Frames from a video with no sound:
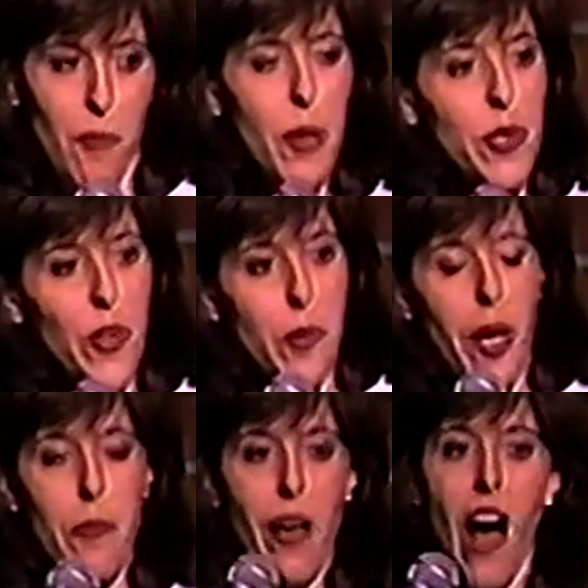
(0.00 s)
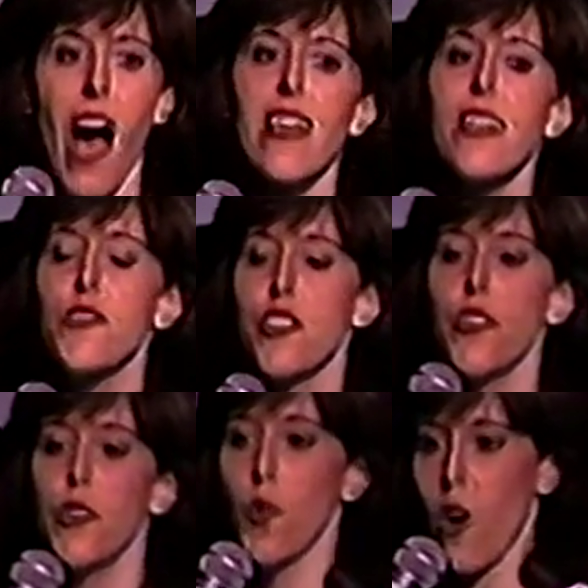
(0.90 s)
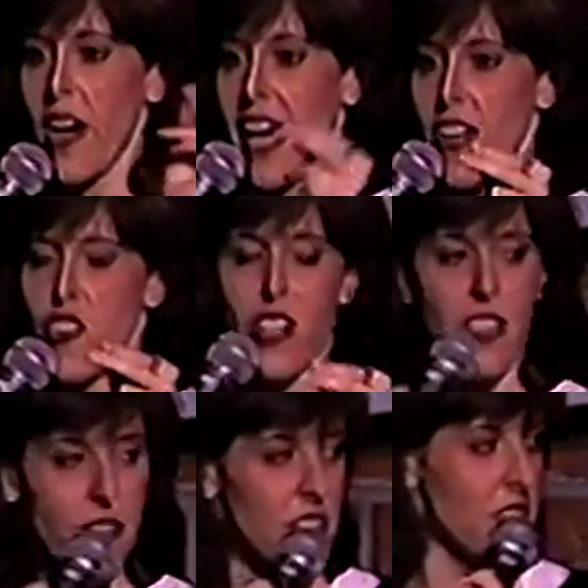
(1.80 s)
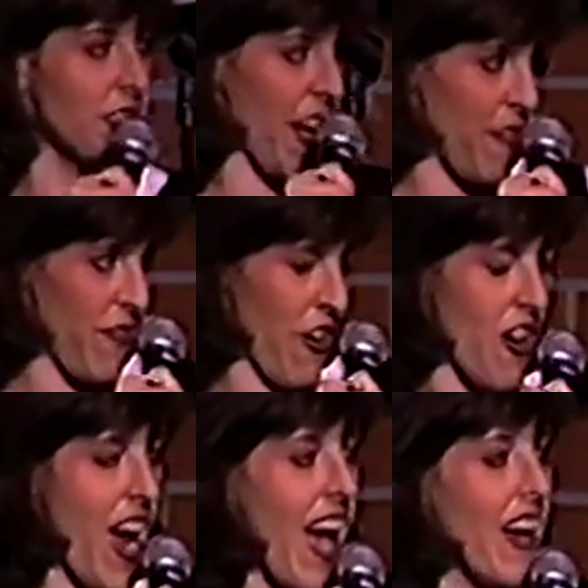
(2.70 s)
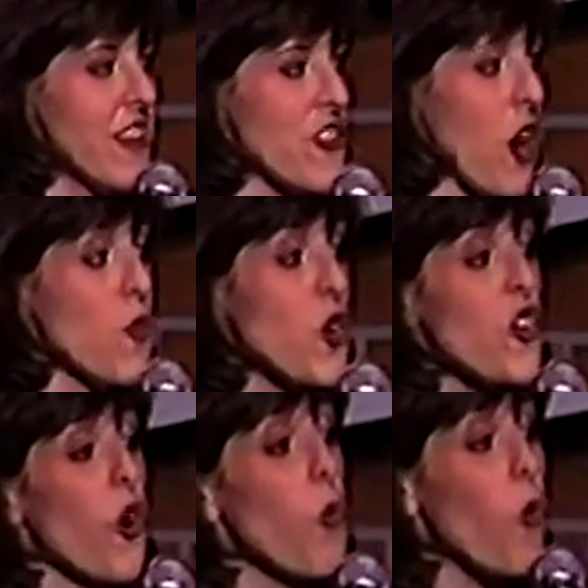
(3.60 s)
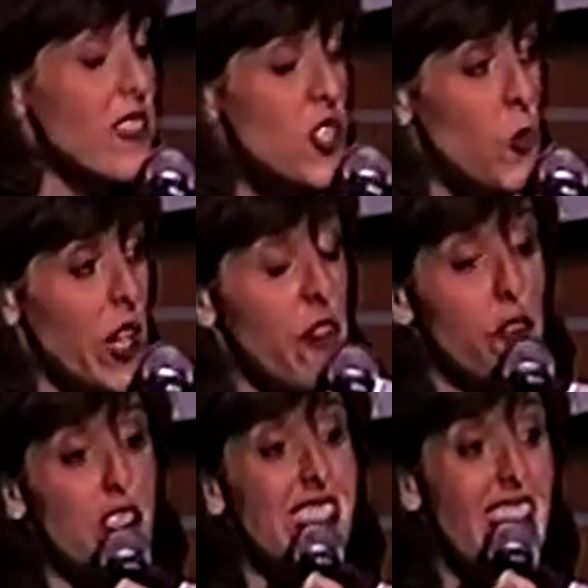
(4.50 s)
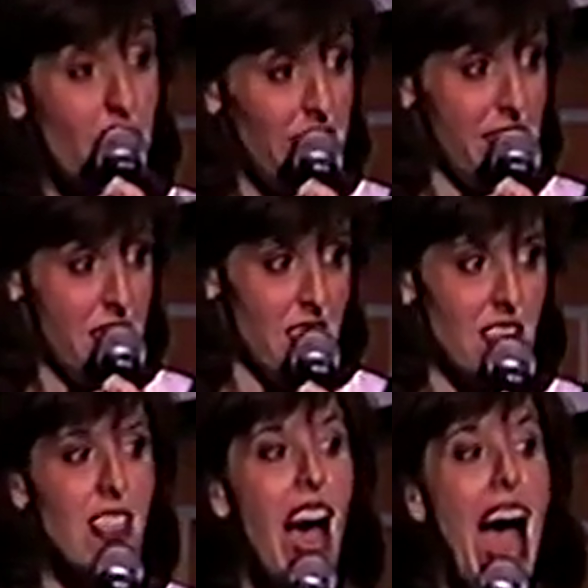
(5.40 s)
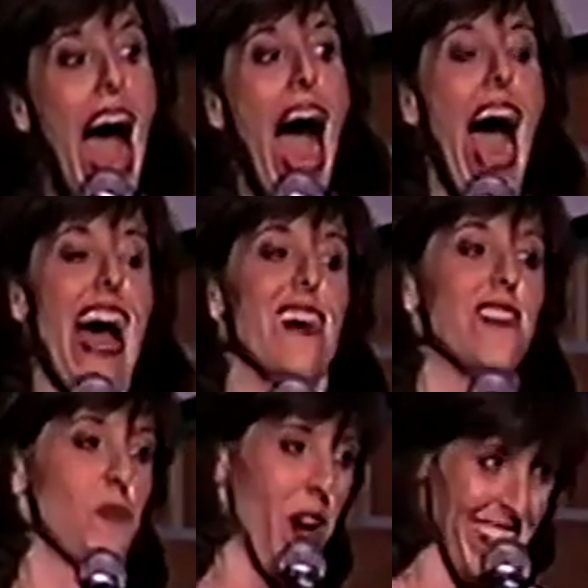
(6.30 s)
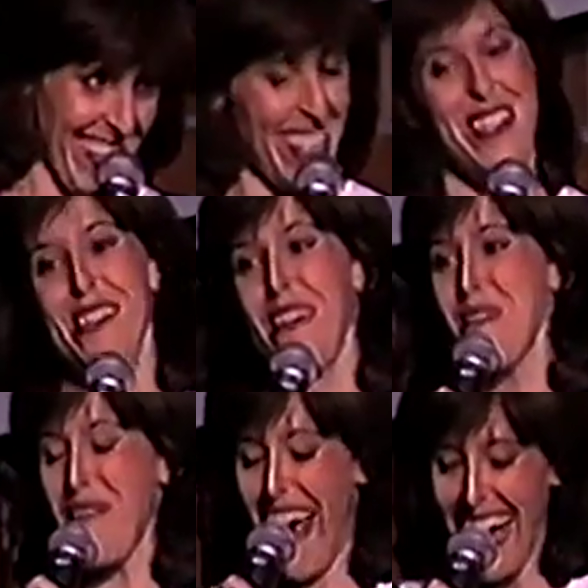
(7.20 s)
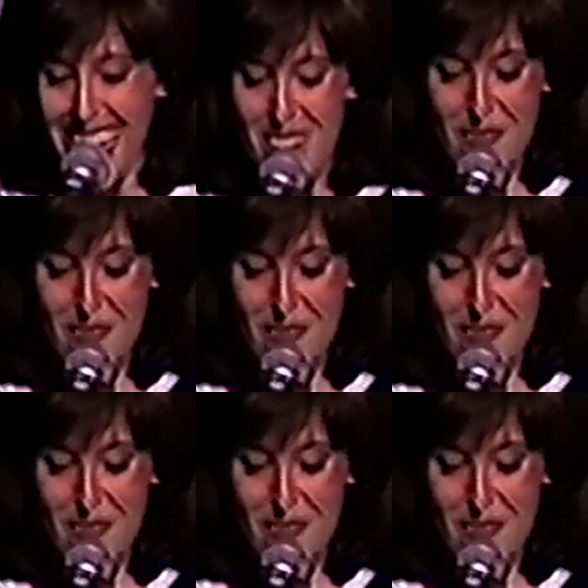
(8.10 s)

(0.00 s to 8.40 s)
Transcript: Maybe you had a pen pal. I lived in New York, and she lived in Denver, and I wrote to her once a week for 7 years. And one day she wrote back.